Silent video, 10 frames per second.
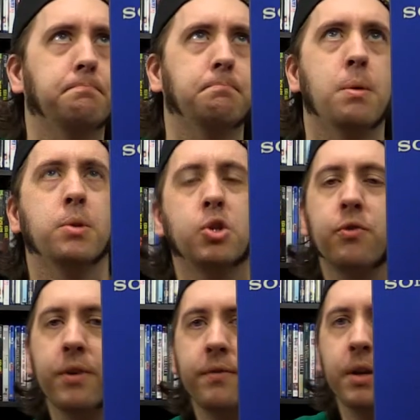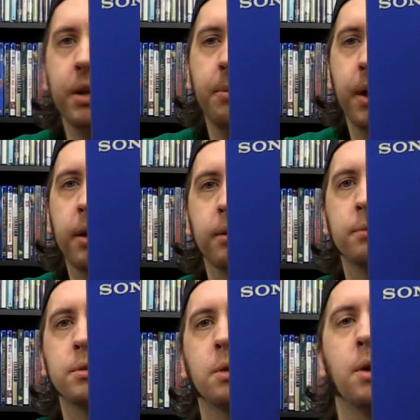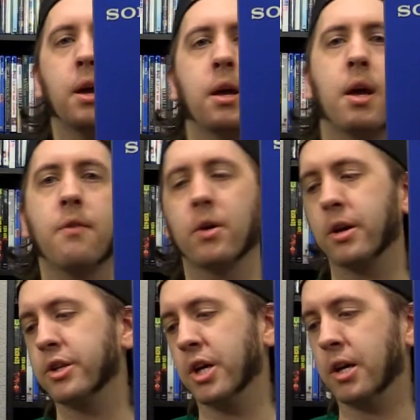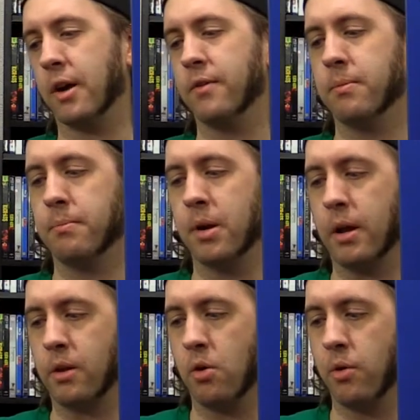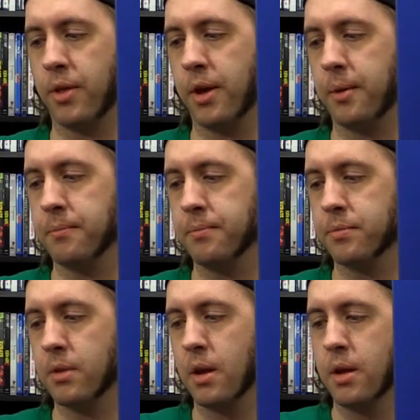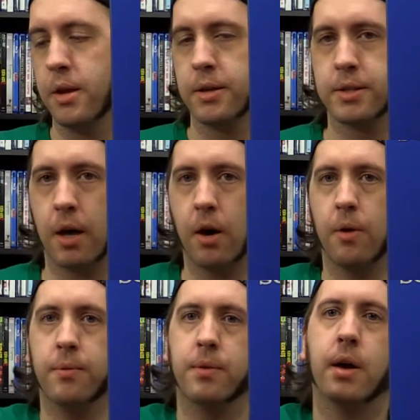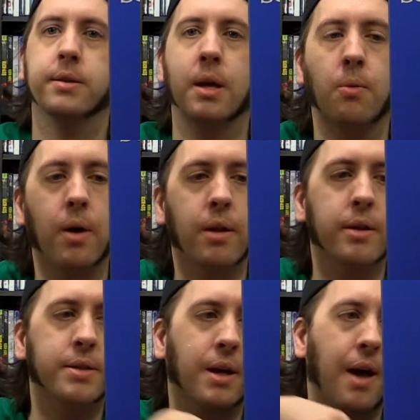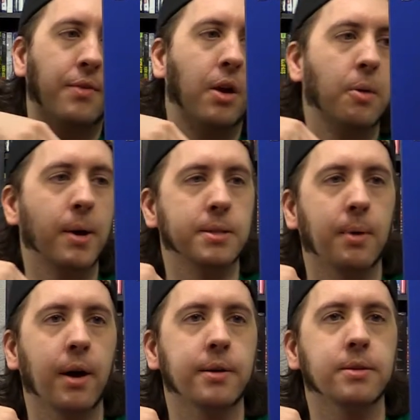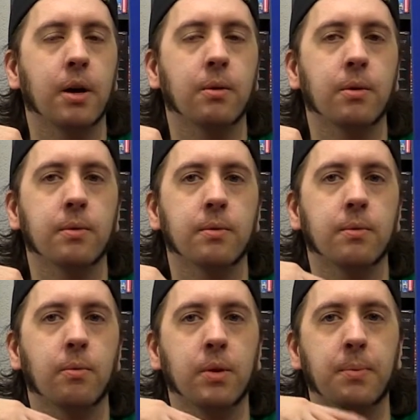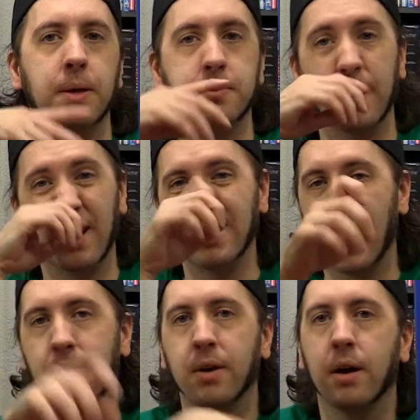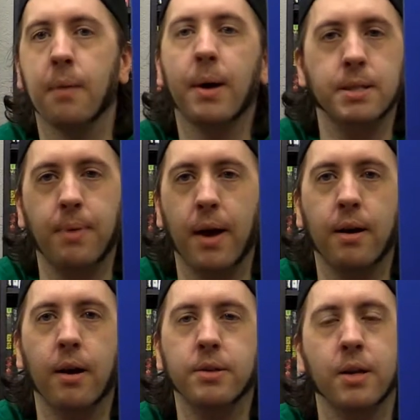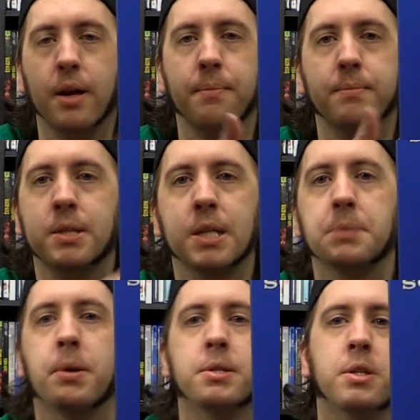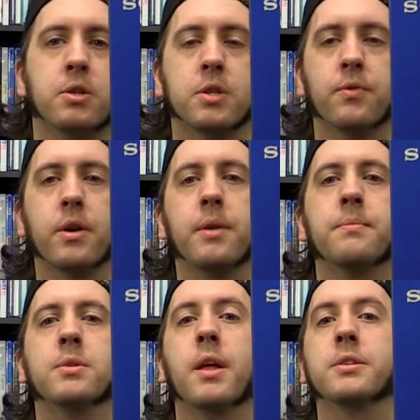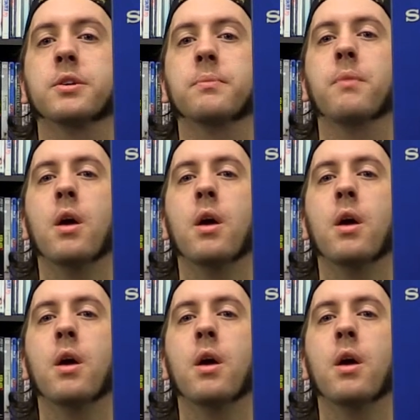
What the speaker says: maybe 250 in the bank, so I mean I could cover a good chunk of it, but not the whole thing. So I was like, well, it looks like I have to go to Best Buy. So I went to Best Buy because I have a Best Buy card, so I get 6 months interest free, so that's good.